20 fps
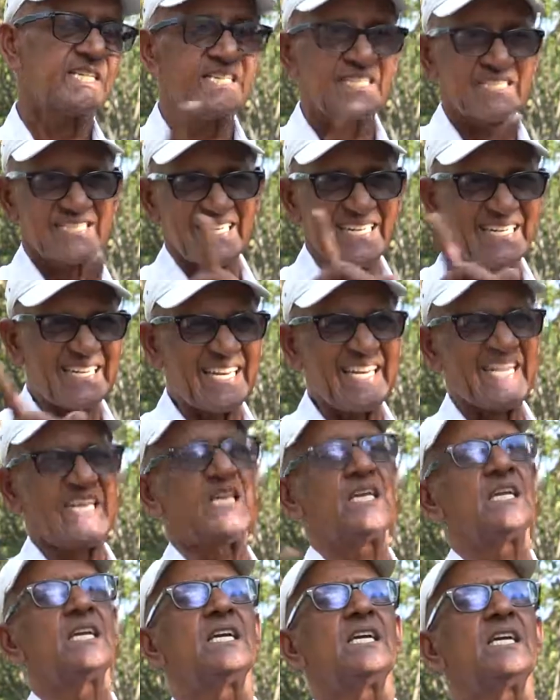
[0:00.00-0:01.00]
It is a
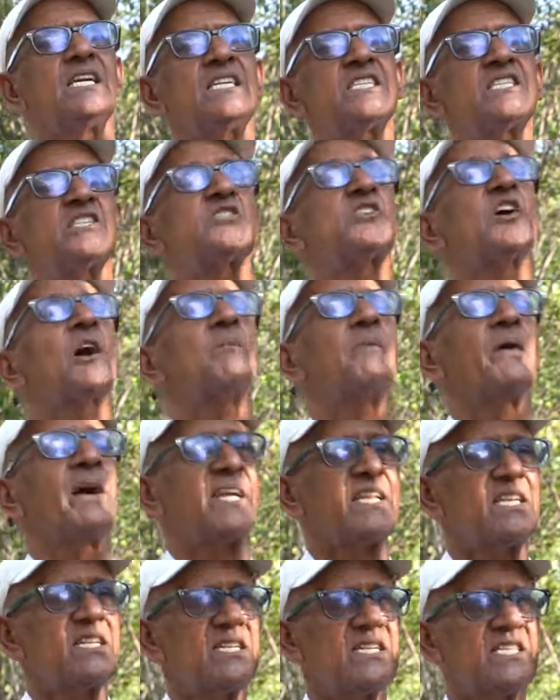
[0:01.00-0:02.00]
tree, it is a
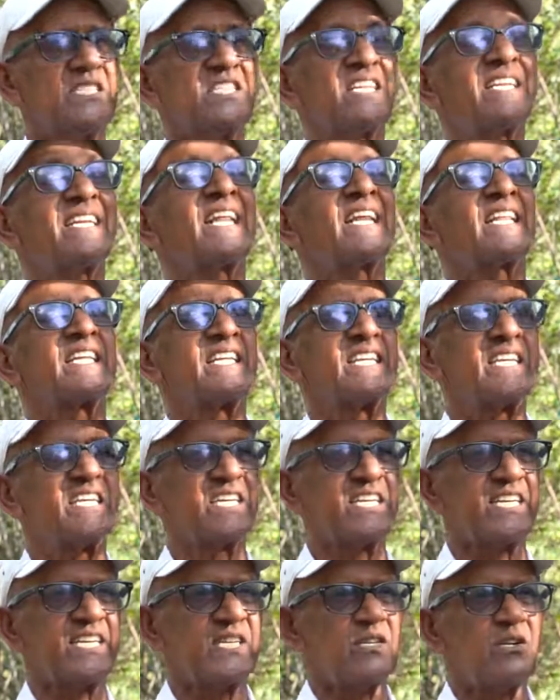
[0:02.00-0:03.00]
jamoil, it is a
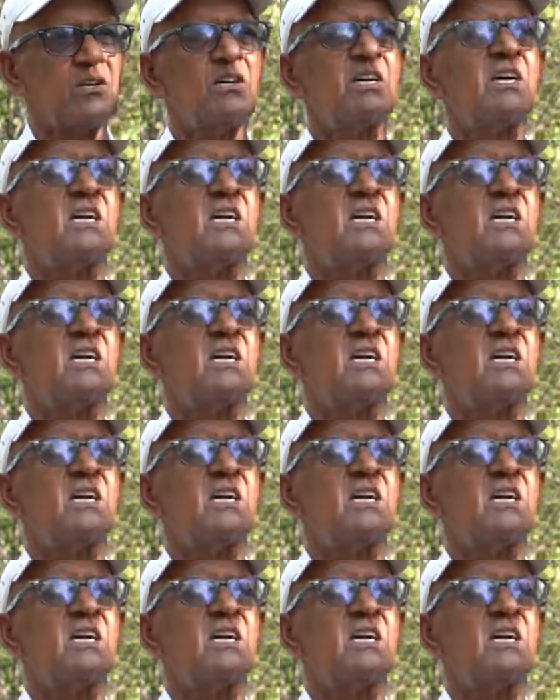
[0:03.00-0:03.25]
Nilgiri tree,